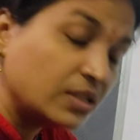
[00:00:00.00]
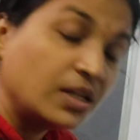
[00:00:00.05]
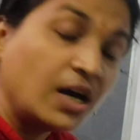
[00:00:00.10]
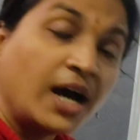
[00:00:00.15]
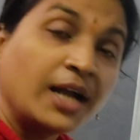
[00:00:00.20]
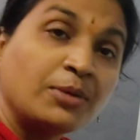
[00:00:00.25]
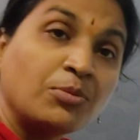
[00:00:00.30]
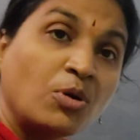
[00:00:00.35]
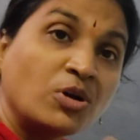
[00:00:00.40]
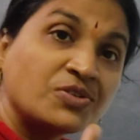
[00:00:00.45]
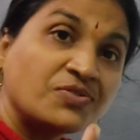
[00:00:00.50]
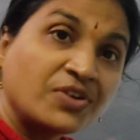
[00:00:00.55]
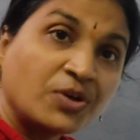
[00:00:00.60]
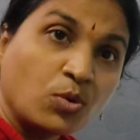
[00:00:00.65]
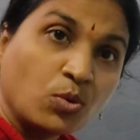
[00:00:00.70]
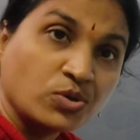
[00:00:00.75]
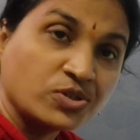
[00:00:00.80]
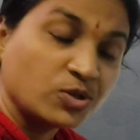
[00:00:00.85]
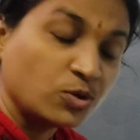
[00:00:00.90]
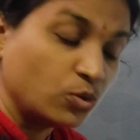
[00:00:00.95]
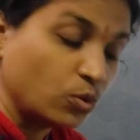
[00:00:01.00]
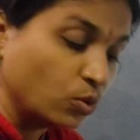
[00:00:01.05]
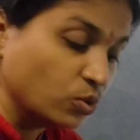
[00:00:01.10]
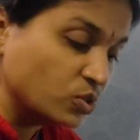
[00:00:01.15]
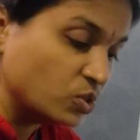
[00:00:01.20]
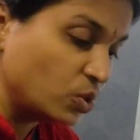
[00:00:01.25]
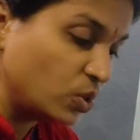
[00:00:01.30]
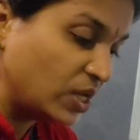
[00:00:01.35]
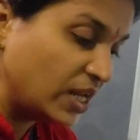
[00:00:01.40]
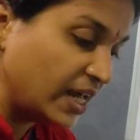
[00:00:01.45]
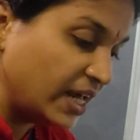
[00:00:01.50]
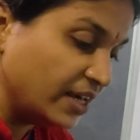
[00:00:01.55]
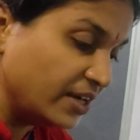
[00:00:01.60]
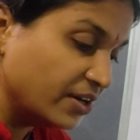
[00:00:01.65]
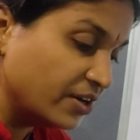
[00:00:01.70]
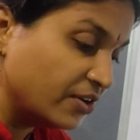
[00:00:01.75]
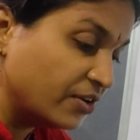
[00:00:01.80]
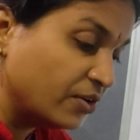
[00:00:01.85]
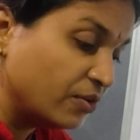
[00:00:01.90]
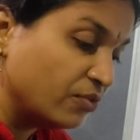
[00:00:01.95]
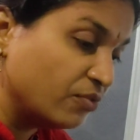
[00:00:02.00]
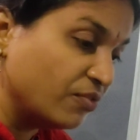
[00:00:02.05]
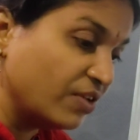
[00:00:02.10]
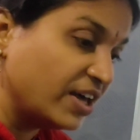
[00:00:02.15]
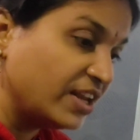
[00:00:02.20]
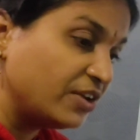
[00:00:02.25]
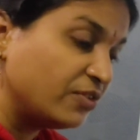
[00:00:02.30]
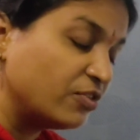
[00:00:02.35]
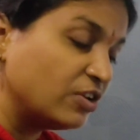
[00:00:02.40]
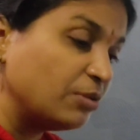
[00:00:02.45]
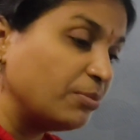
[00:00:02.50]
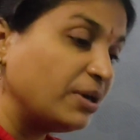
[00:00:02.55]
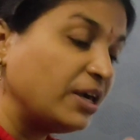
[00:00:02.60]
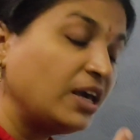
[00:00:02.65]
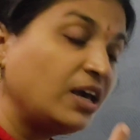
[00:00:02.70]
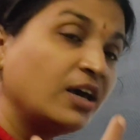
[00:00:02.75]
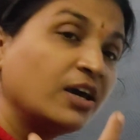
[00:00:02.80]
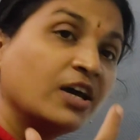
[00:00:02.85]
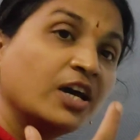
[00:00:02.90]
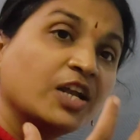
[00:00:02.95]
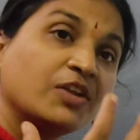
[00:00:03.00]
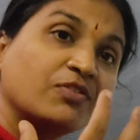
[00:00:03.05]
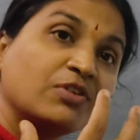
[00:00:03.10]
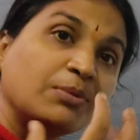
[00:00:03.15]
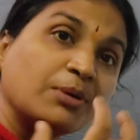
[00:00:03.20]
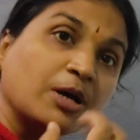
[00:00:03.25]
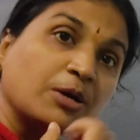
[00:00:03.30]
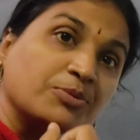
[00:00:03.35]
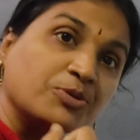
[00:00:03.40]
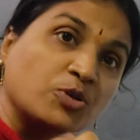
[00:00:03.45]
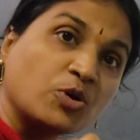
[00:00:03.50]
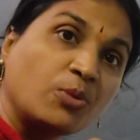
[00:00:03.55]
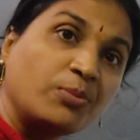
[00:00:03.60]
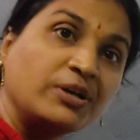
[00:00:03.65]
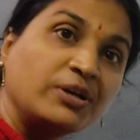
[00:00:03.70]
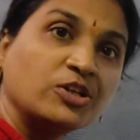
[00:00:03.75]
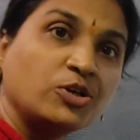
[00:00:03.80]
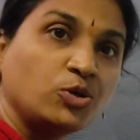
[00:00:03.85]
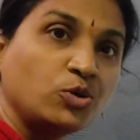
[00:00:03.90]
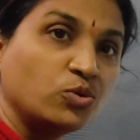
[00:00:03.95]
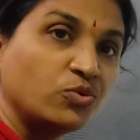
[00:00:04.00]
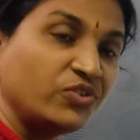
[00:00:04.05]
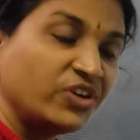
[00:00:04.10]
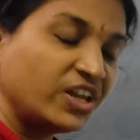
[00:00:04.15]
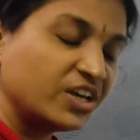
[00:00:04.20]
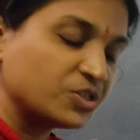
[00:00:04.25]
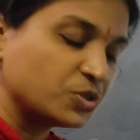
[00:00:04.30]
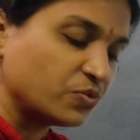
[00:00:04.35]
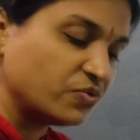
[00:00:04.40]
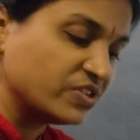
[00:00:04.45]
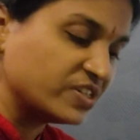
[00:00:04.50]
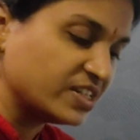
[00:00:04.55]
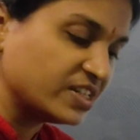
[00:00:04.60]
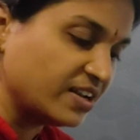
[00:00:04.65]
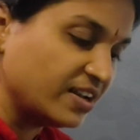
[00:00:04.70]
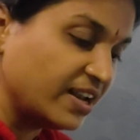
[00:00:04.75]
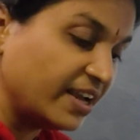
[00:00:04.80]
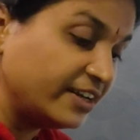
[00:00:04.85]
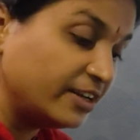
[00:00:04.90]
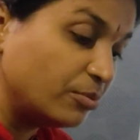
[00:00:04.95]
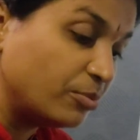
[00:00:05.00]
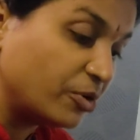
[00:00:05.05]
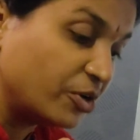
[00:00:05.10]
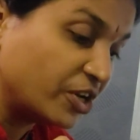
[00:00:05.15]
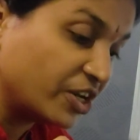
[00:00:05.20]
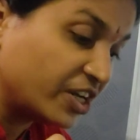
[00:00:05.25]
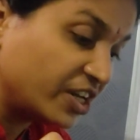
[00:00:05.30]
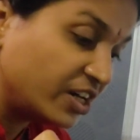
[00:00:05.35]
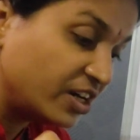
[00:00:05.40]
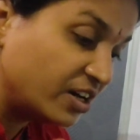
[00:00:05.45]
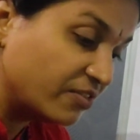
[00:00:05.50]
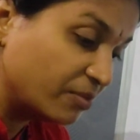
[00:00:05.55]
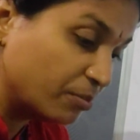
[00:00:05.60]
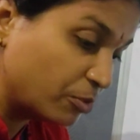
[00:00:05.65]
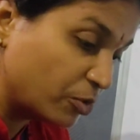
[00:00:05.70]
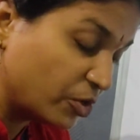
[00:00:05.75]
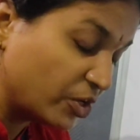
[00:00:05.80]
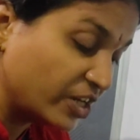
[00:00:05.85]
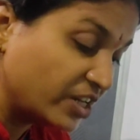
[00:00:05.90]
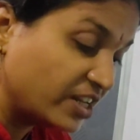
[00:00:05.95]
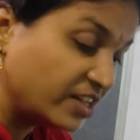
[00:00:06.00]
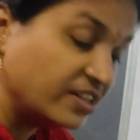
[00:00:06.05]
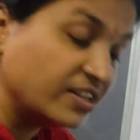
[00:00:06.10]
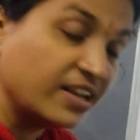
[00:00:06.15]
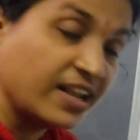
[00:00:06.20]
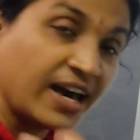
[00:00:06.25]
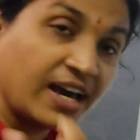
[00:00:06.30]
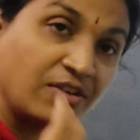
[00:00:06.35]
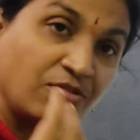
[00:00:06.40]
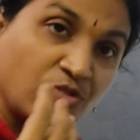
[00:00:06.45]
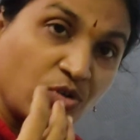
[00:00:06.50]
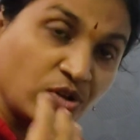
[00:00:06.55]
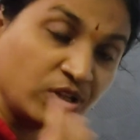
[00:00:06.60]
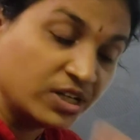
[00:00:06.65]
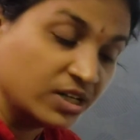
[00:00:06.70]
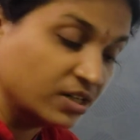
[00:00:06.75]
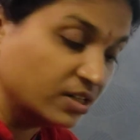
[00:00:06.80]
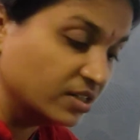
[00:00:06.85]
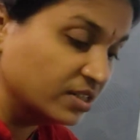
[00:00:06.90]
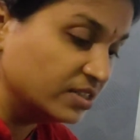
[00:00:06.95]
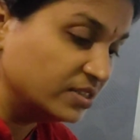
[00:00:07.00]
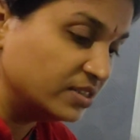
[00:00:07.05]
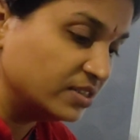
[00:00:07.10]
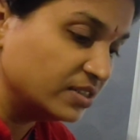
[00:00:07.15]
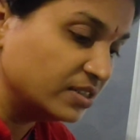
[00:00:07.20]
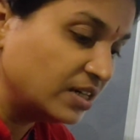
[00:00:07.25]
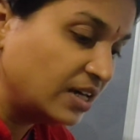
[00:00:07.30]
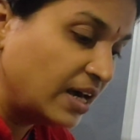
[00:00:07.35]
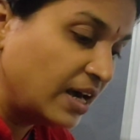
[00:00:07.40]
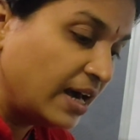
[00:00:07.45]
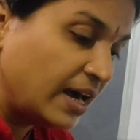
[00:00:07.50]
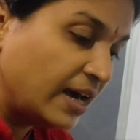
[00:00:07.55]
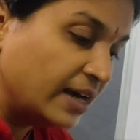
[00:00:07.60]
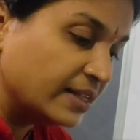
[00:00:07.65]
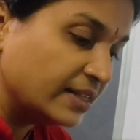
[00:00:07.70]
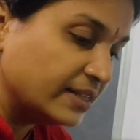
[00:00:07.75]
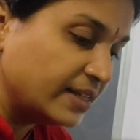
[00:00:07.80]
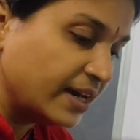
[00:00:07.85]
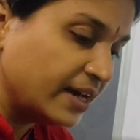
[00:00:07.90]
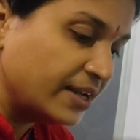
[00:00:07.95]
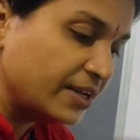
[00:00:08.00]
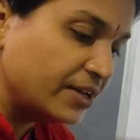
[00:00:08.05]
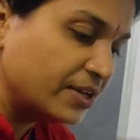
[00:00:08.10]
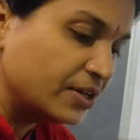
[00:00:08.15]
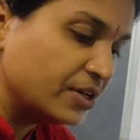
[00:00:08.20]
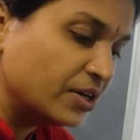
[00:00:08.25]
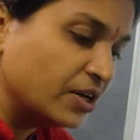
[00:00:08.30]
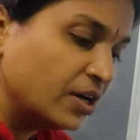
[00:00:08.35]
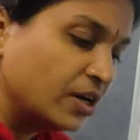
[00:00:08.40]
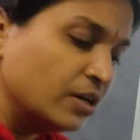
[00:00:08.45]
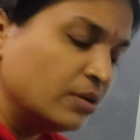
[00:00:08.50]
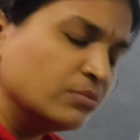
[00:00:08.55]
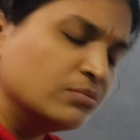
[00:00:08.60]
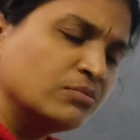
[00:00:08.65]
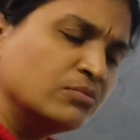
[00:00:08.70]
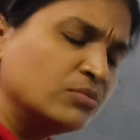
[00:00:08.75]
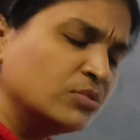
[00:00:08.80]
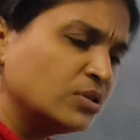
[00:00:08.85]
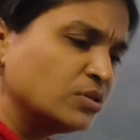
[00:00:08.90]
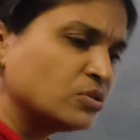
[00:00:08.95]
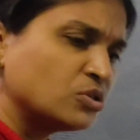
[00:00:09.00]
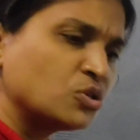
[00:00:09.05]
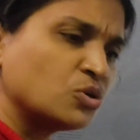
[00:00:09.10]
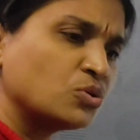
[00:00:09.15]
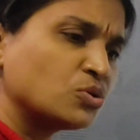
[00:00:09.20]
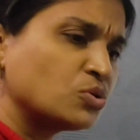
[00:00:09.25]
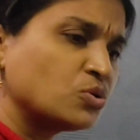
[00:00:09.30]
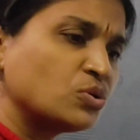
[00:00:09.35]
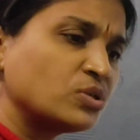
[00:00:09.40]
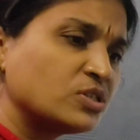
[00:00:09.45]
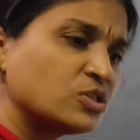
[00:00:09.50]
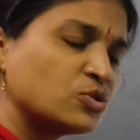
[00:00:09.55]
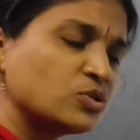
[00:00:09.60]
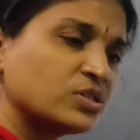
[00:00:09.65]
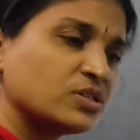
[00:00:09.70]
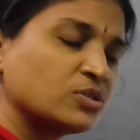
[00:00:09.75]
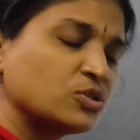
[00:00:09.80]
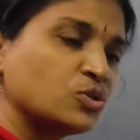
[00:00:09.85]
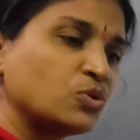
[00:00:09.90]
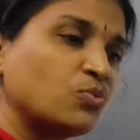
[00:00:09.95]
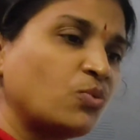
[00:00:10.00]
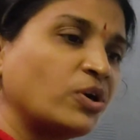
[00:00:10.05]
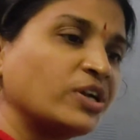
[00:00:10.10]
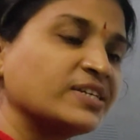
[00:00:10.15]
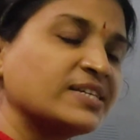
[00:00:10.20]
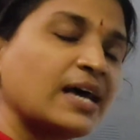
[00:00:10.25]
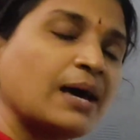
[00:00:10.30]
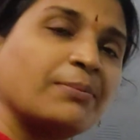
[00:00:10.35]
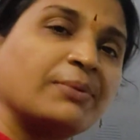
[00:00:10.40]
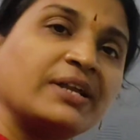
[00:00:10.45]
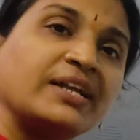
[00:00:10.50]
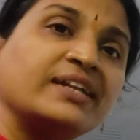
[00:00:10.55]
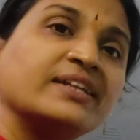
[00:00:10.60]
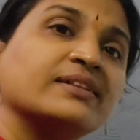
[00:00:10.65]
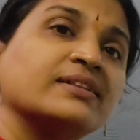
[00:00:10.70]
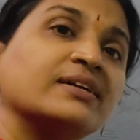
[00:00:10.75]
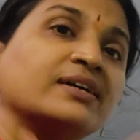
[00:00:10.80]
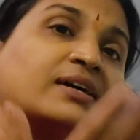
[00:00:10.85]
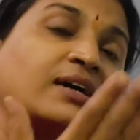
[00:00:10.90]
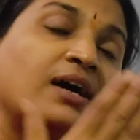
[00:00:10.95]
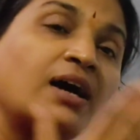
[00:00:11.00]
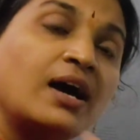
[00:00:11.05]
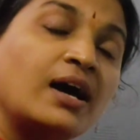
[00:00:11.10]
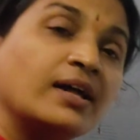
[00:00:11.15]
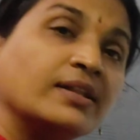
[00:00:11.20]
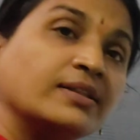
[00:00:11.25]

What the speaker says: atmospheric ozone layer, where it will be absorbing the UV rays of the sunlight and protecting the life on the earth. Then so what is happening? The